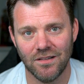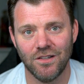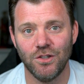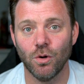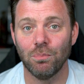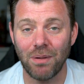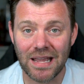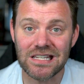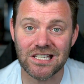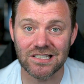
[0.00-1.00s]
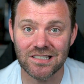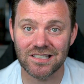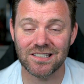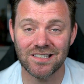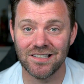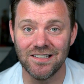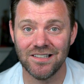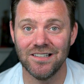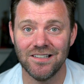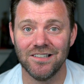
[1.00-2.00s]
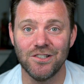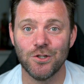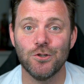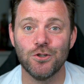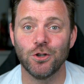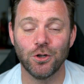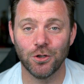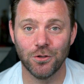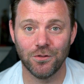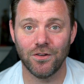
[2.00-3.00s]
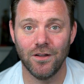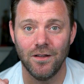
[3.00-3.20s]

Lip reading: Your patients deserve